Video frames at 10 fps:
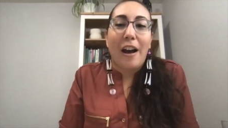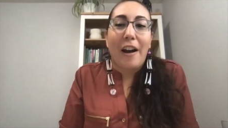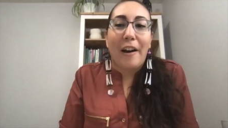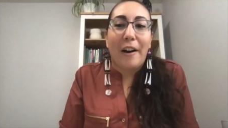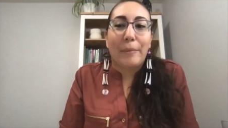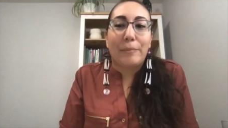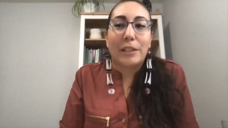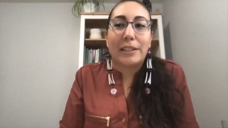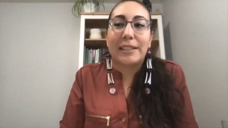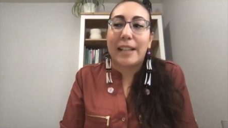um,
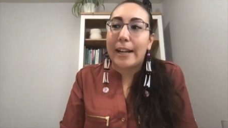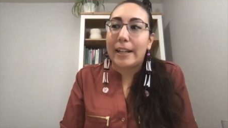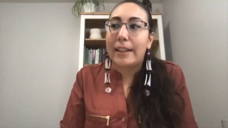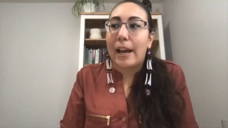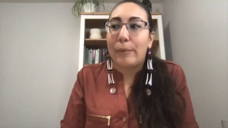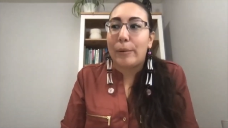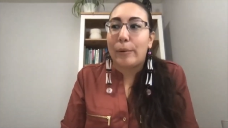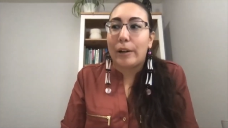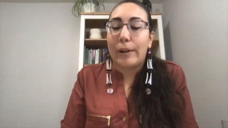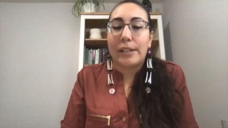decided that we
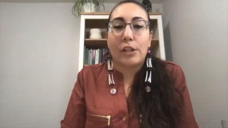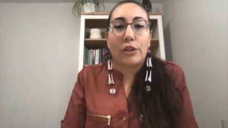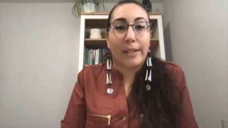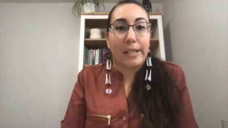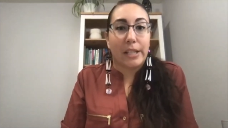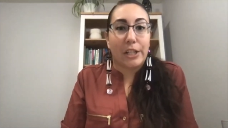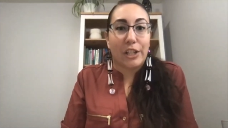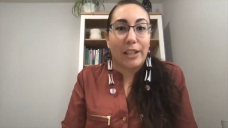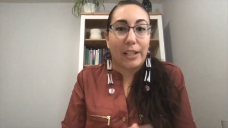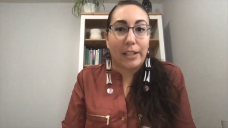were going to
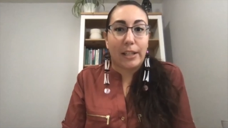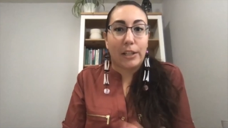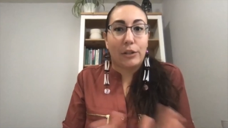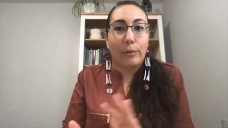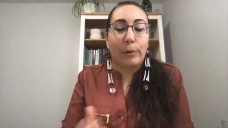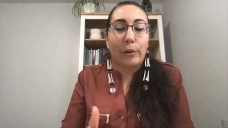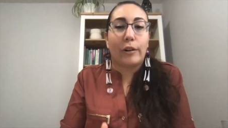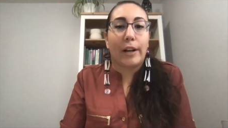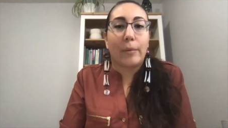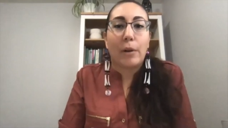transition this into a
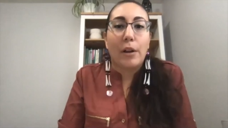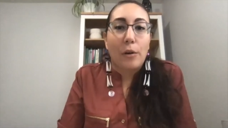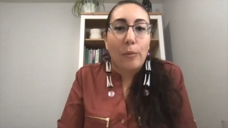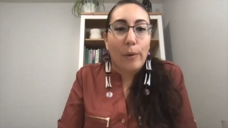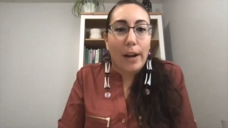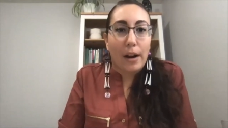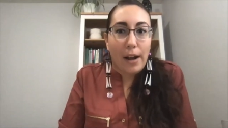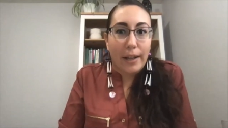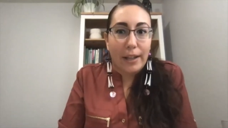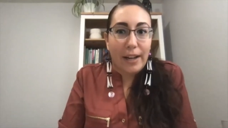program where
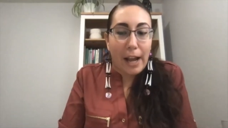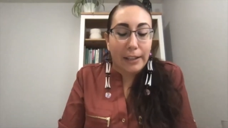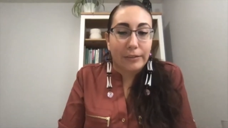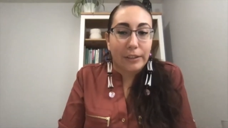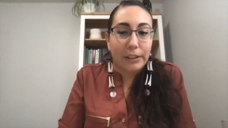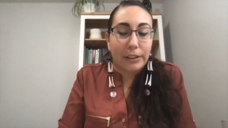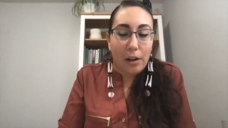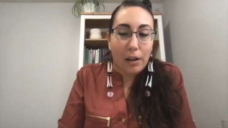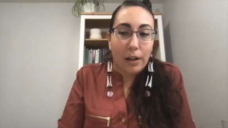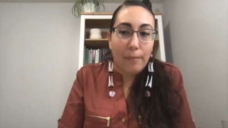I can actively
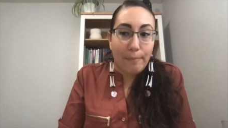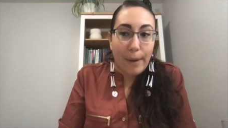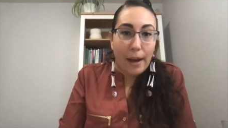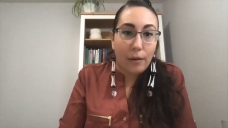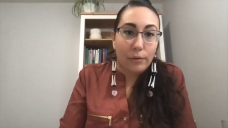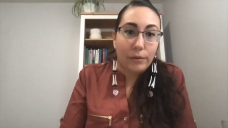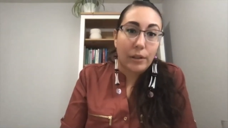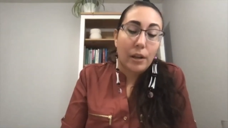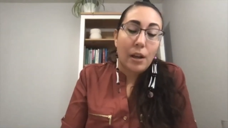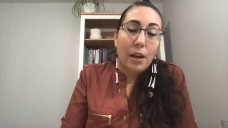talk about
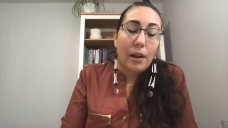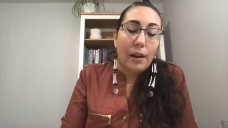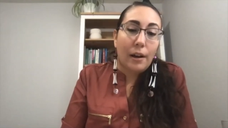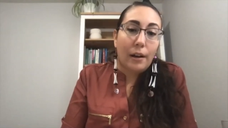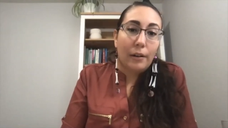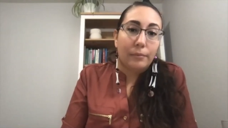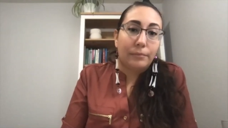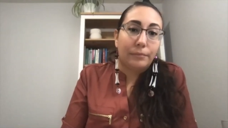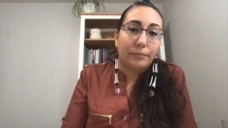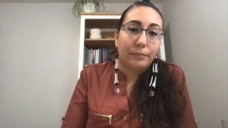
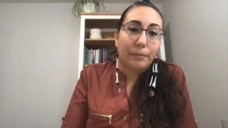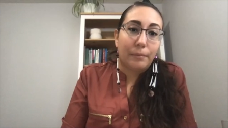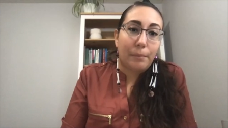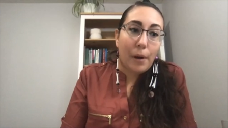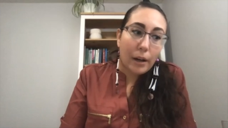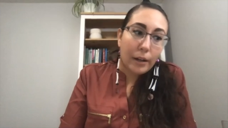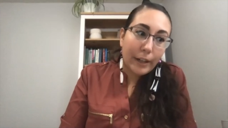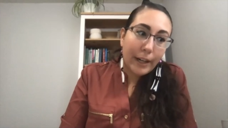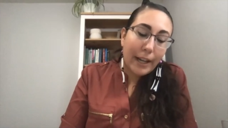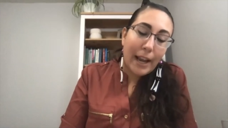um,
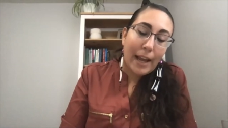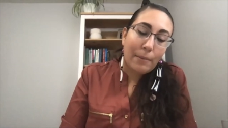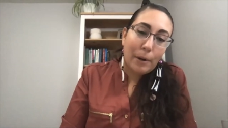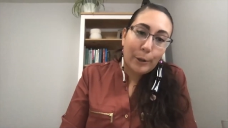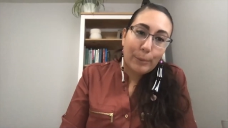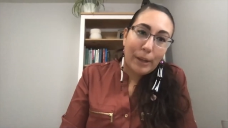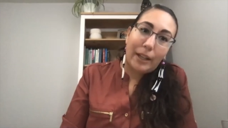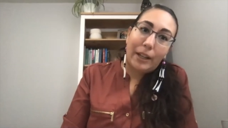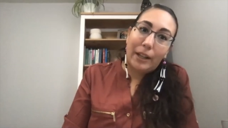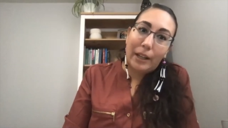pottery and pottery
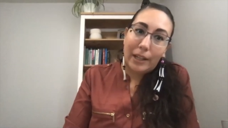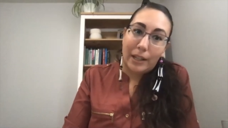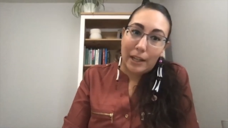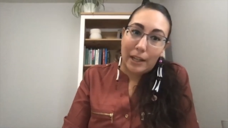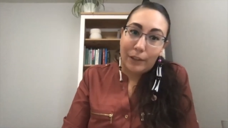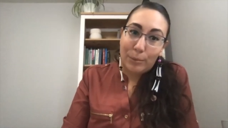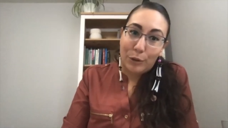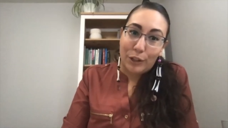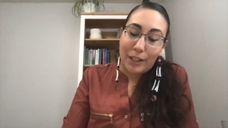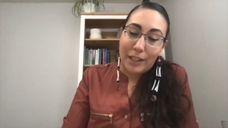making in Native
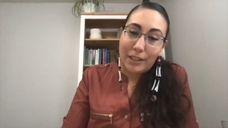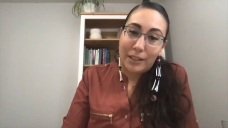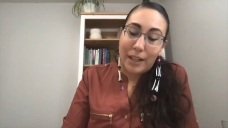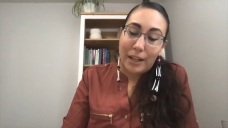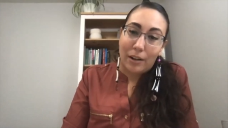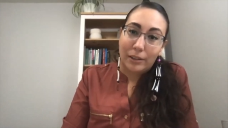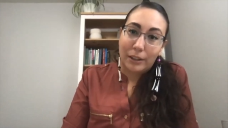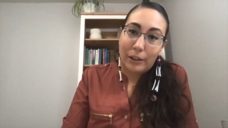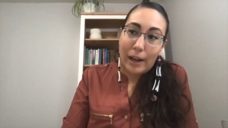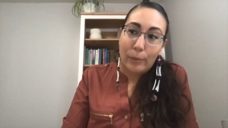communities, and
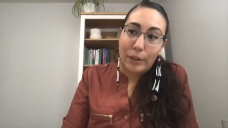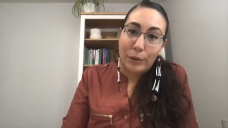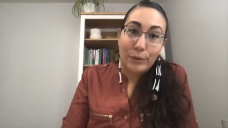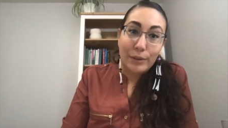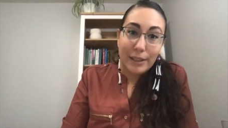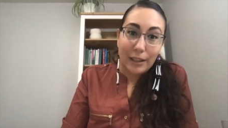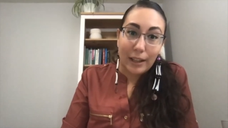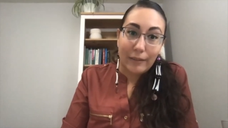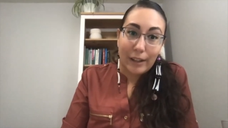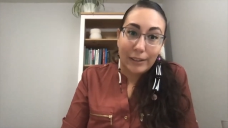also how we use these
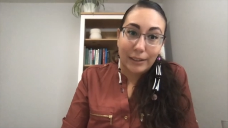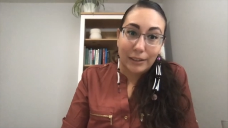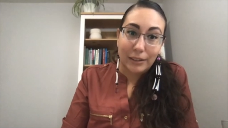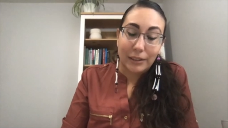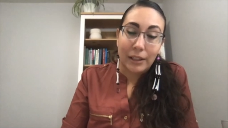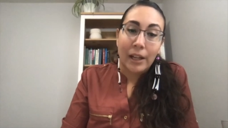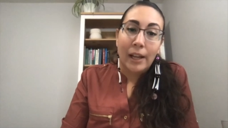clay vessels